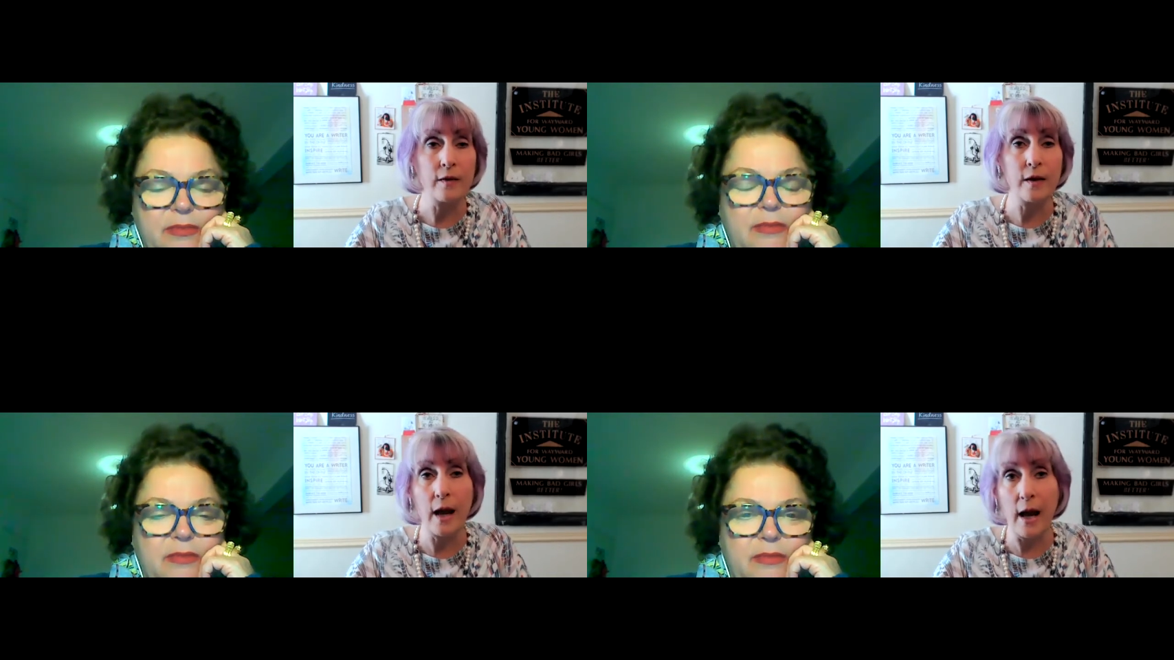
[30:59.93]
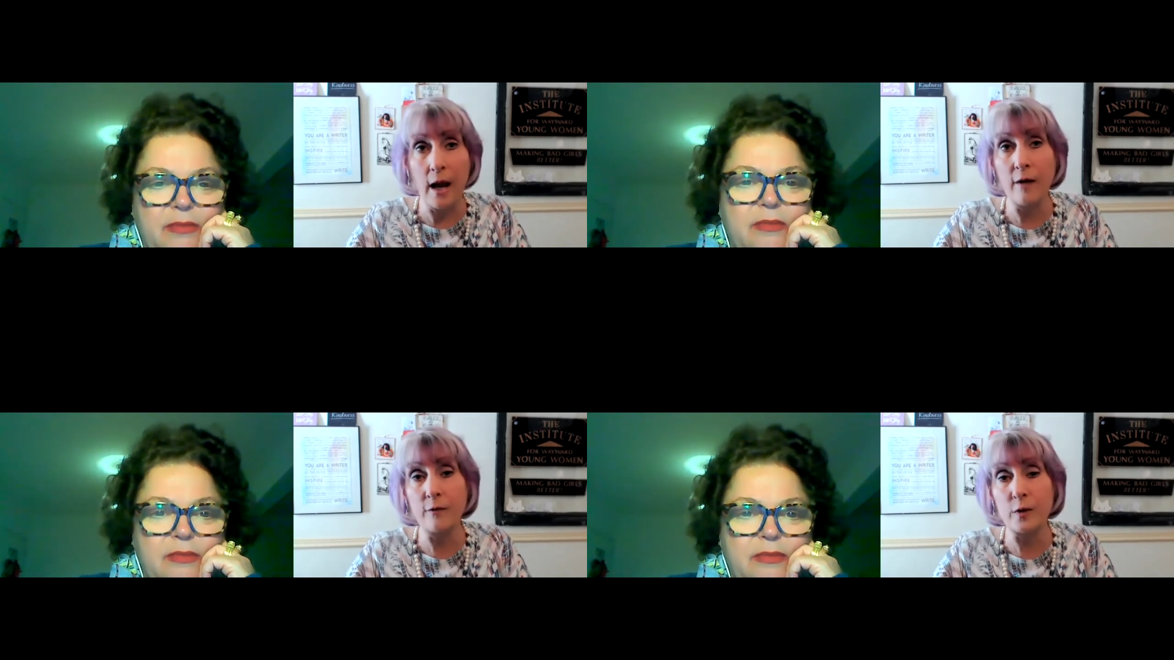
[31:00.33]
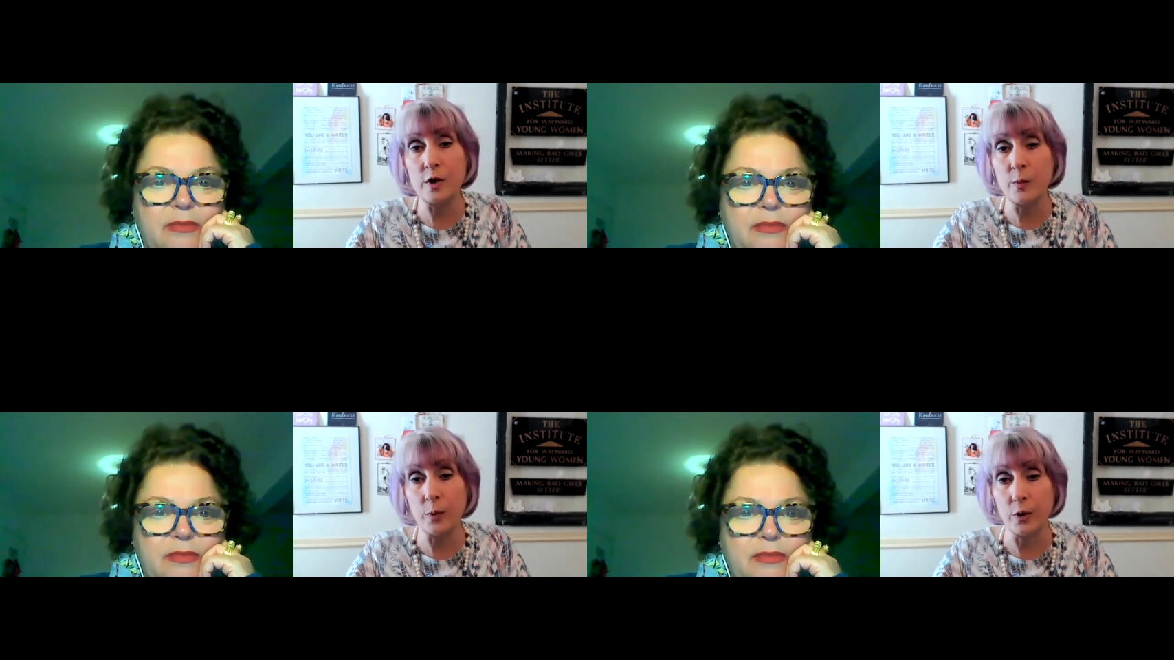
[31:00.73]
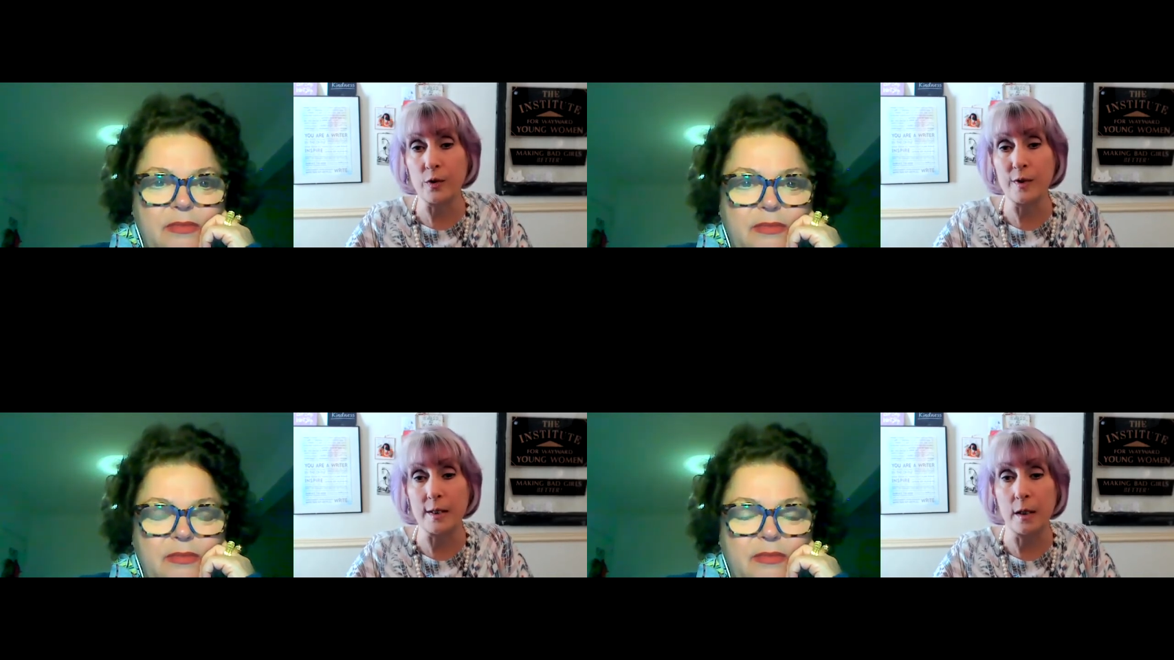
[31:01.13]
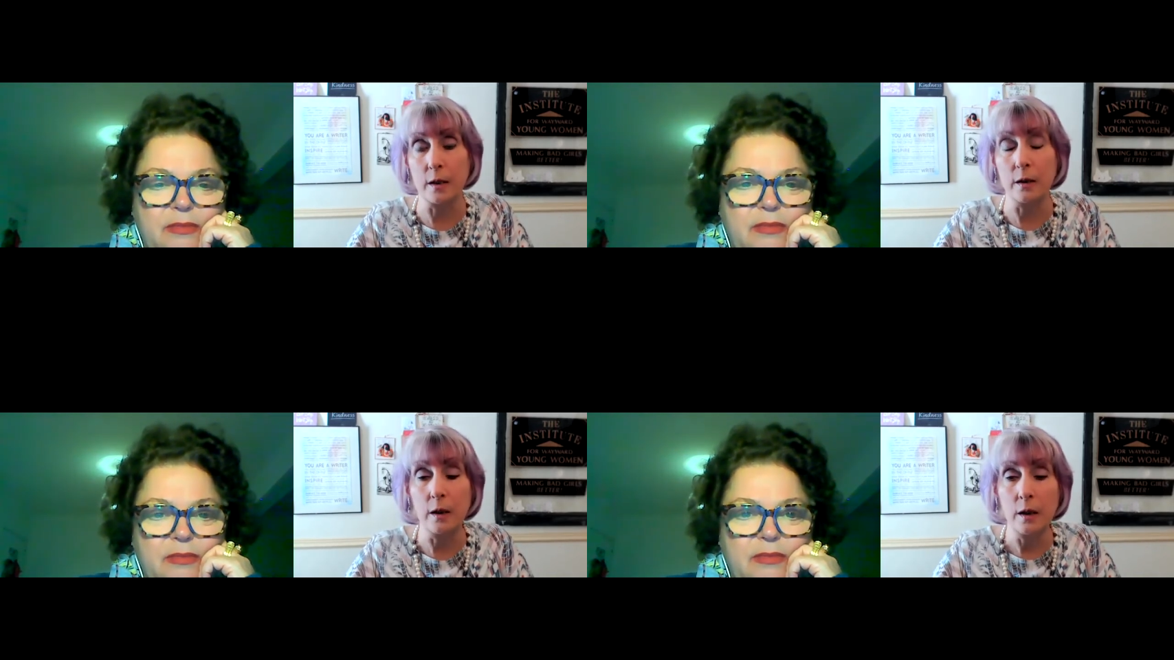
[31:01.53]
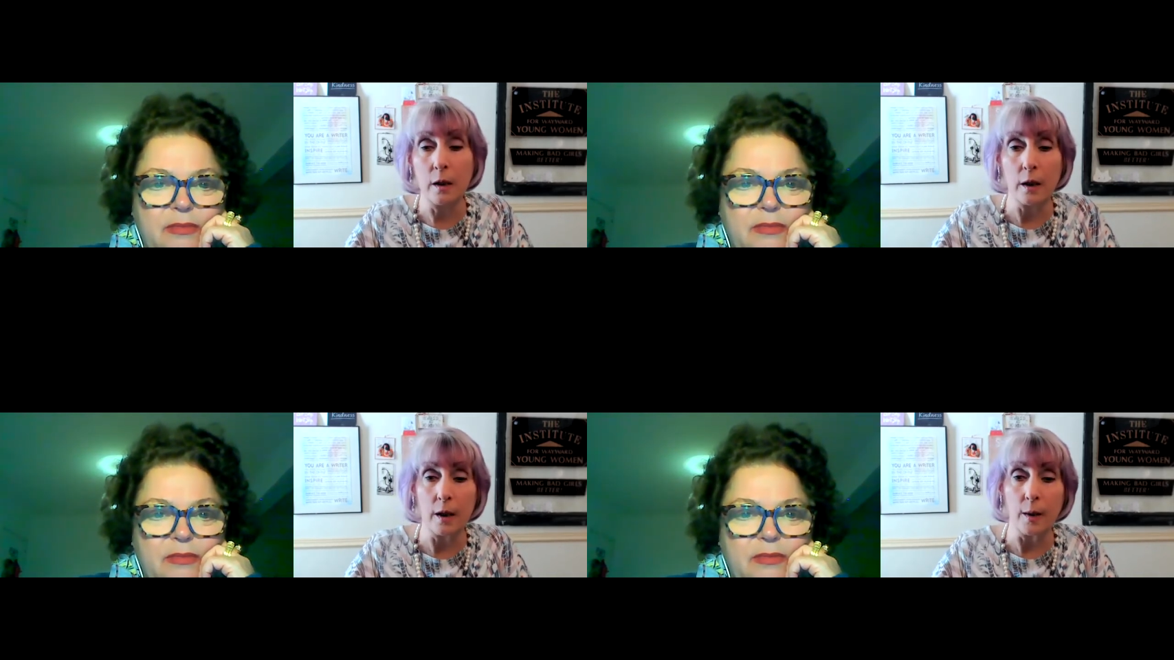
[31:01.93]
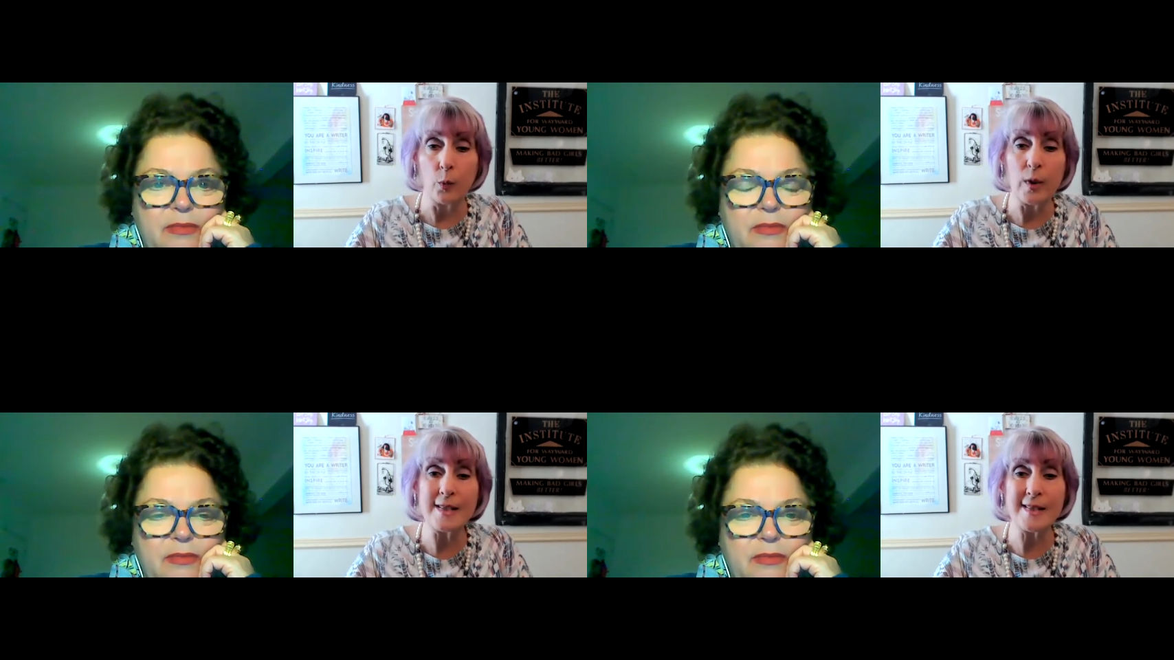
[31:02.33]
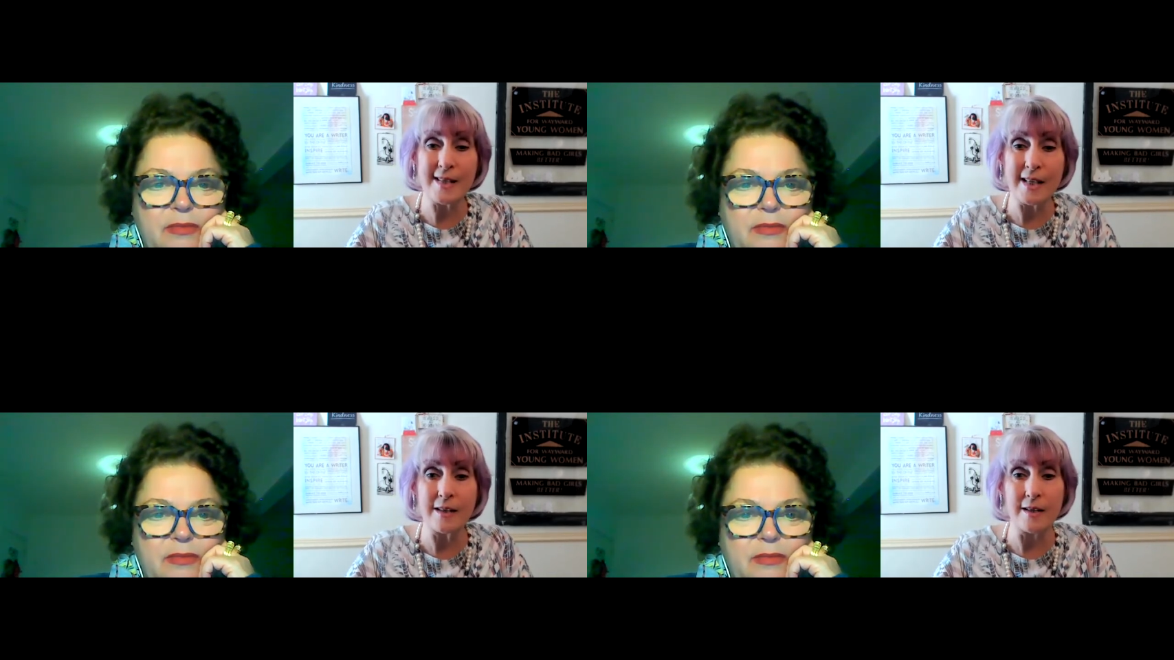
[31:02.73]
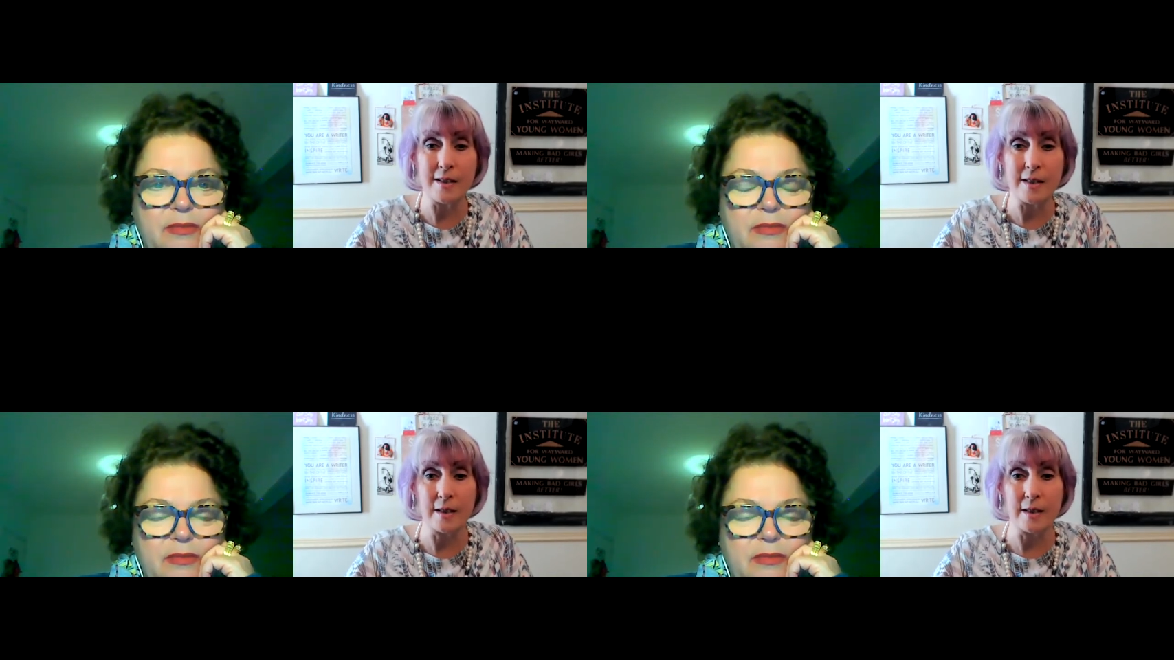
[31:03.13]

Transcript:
Speaker 1: The average person, um, we see these